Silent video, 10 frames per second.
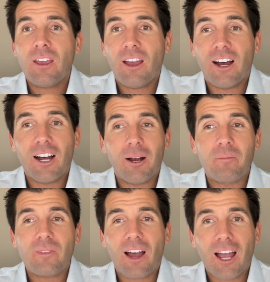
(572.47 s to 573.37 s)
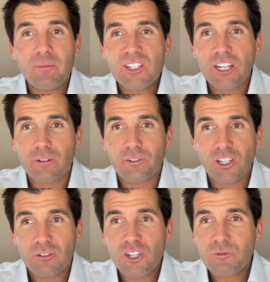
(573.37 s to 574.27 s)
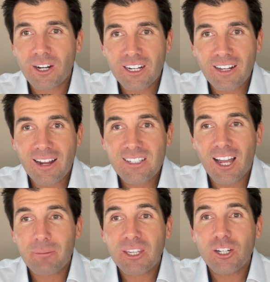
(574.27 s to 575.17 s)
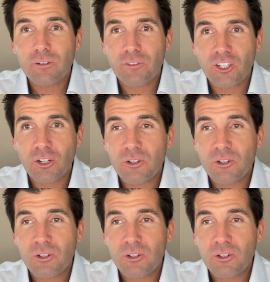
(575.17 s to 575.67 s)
Um, I'm just here for you. Just recognize I'm here for you.